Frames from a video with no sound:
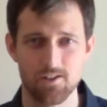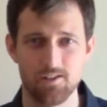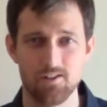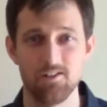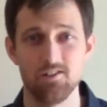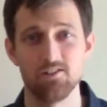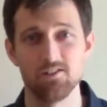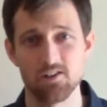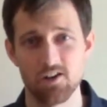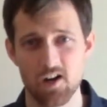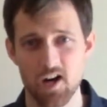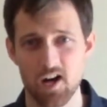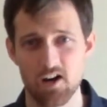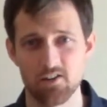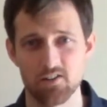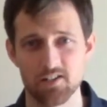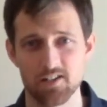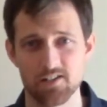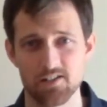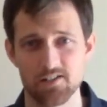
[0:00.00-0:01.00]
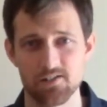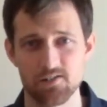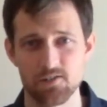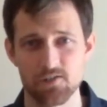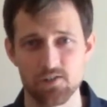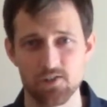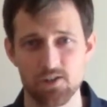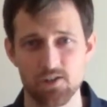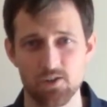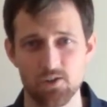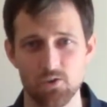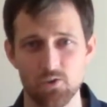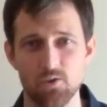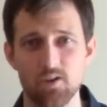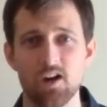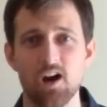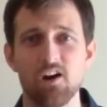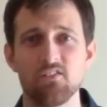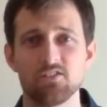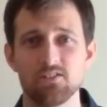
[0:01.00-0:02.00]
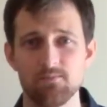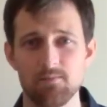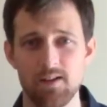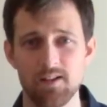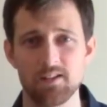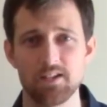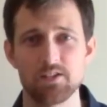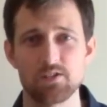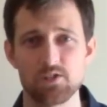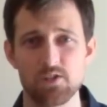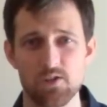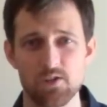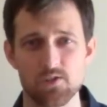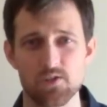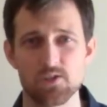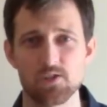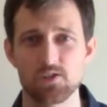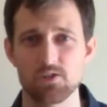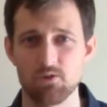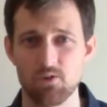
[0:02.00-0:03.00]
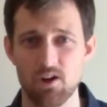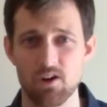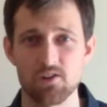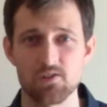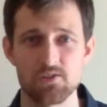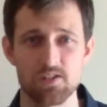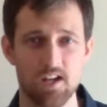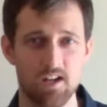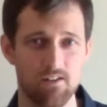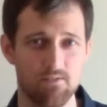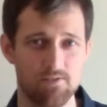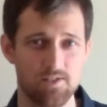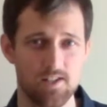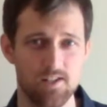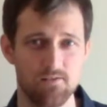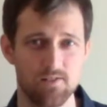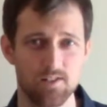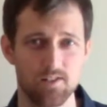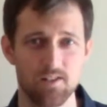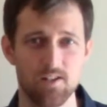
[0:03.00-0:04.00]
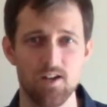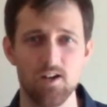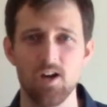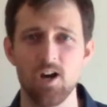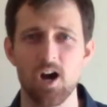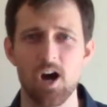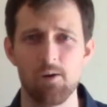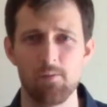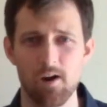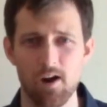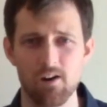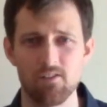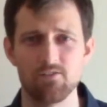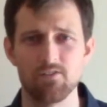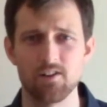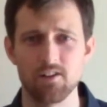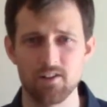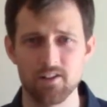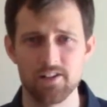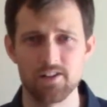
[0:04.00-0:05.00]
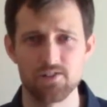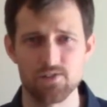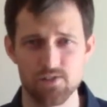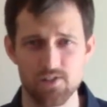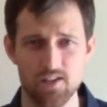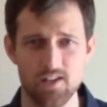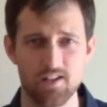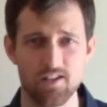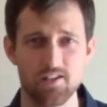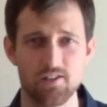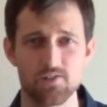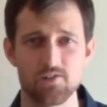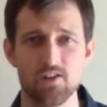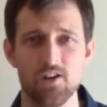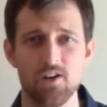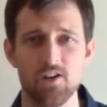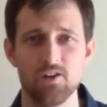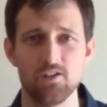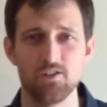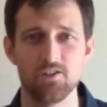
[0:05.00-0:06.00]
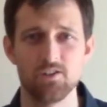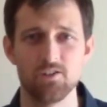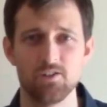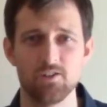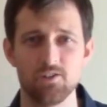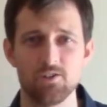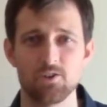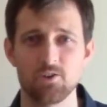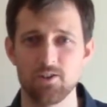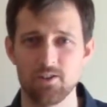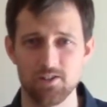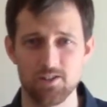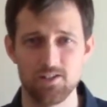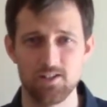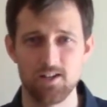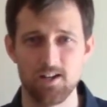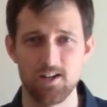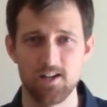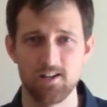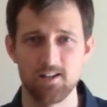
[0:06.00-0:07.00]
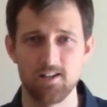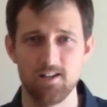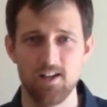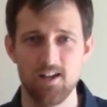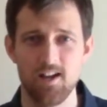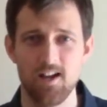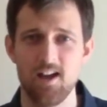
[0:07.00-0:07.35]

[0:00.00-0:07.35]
You know how it is. We often make excuses to ourselves, even, about various things during the day.